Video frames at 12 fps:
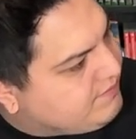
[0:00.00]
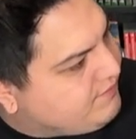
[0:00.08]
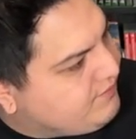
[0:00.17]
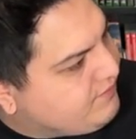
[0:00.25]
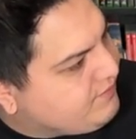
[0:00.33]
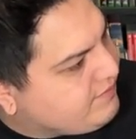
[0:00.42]

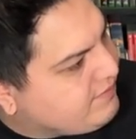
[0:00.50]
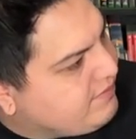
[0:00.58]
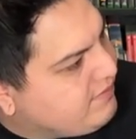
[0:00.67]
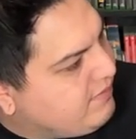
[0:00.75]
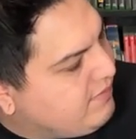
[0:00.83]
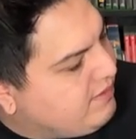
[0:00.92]

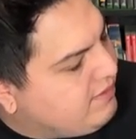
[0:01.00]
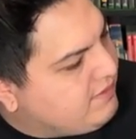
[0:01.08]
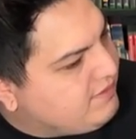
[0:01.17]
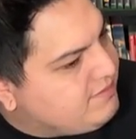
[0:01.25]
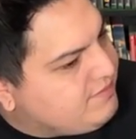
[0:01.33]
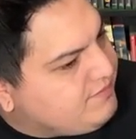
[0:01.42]

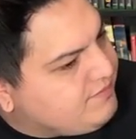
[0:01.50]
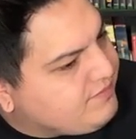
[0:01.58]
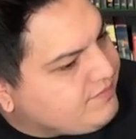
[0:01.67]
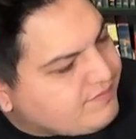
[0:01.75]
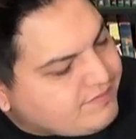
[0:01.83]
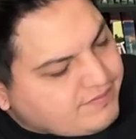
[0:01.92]

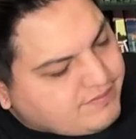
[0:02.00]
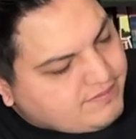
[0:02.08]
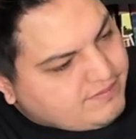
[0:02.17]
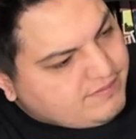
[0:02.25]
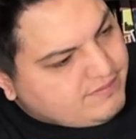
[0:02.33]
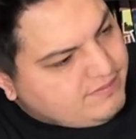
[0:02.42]

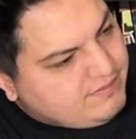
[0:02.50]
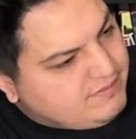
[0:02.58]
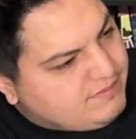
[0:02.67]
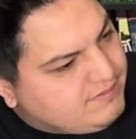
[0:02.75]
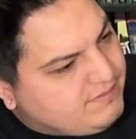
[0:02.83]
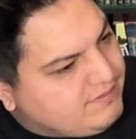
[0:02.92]

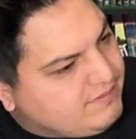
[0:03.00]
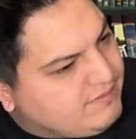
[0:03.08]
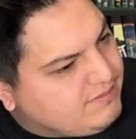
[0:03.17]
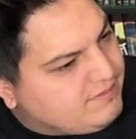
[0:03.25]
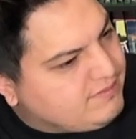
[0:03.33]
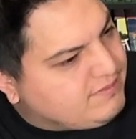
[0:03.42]

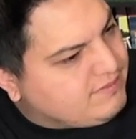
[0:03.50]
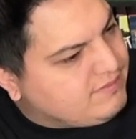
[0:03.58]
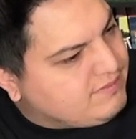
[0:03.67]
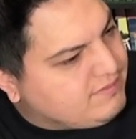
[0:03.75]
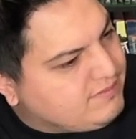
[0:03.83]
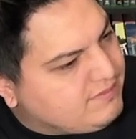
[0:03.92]

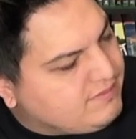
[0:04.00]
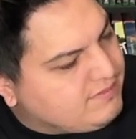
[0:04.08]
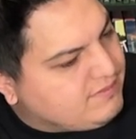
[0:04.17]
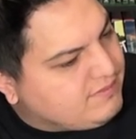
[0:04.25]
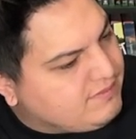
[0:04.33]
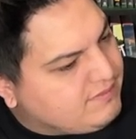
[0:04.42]

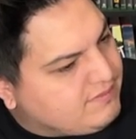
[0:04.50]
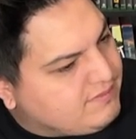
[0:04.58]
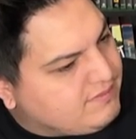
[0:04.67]
(silent)